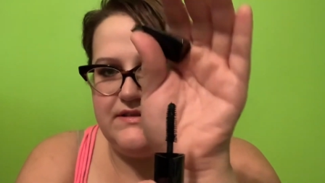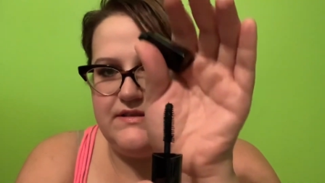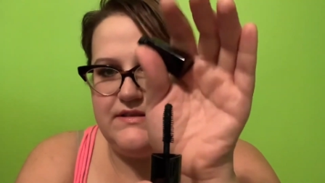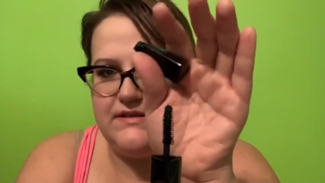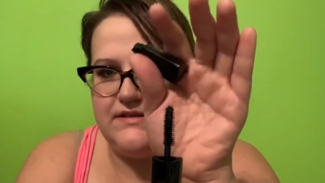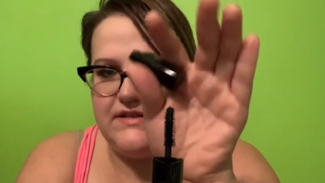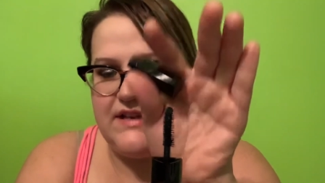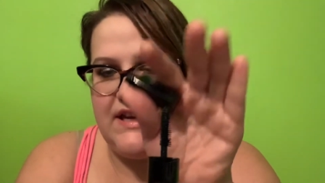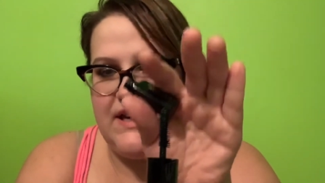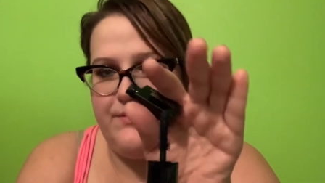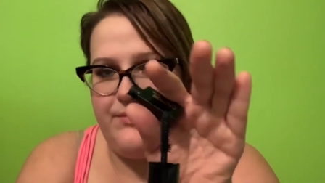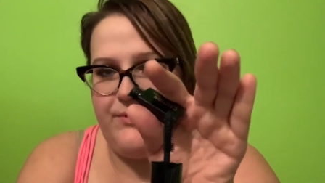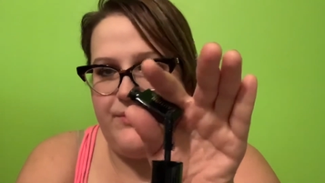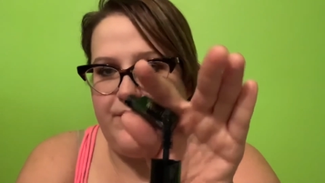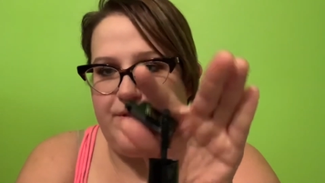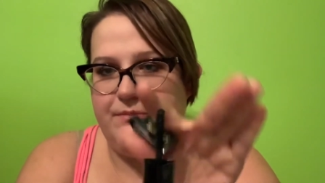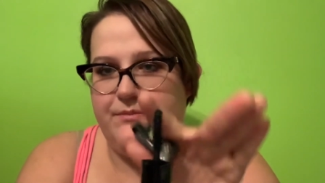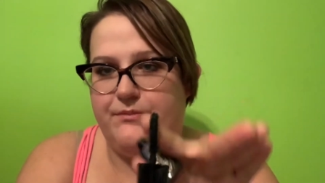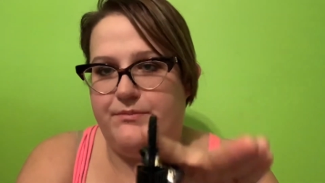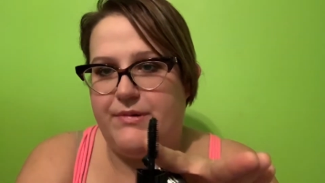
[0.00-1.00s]
tapered
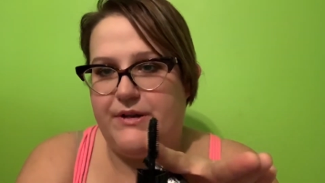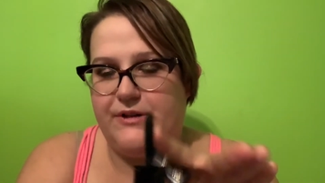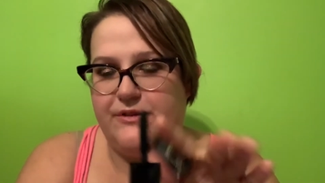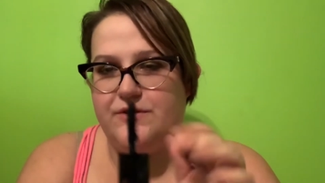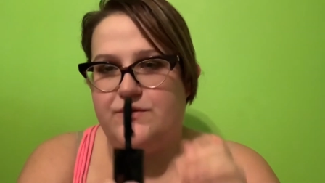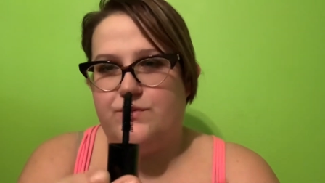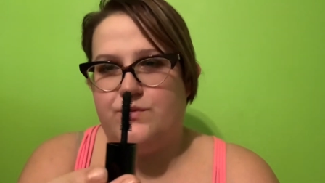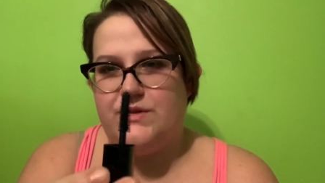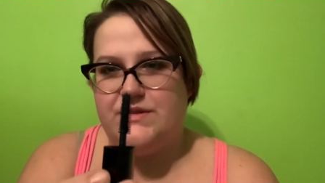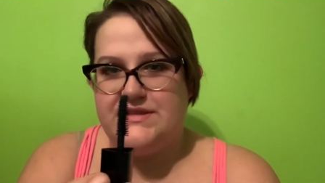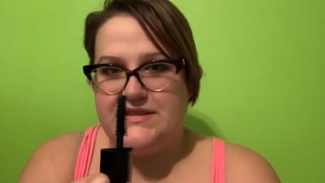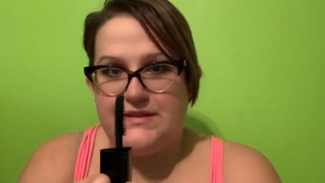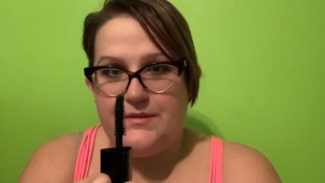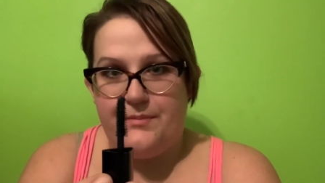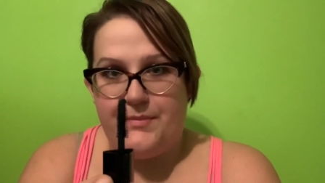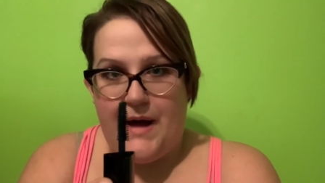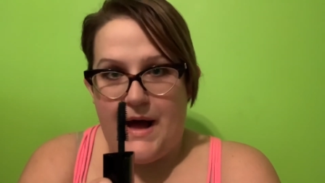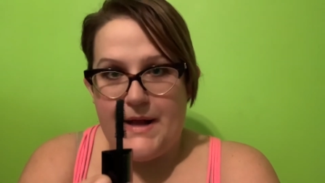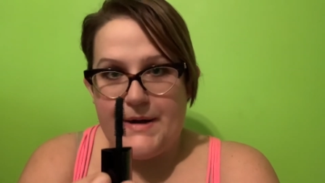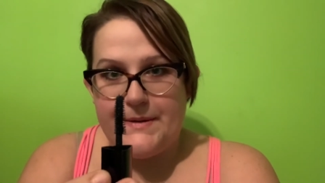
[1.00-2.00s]
and bigger towards the
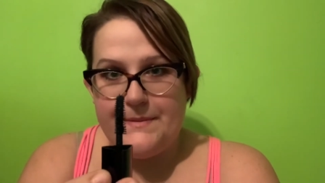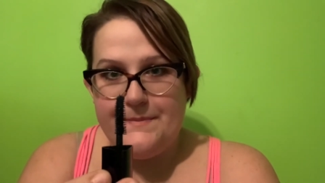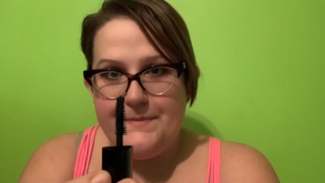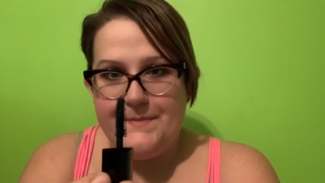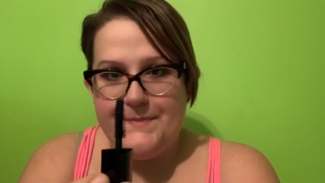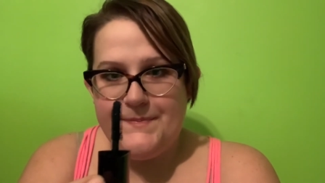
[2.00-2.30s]
bottom,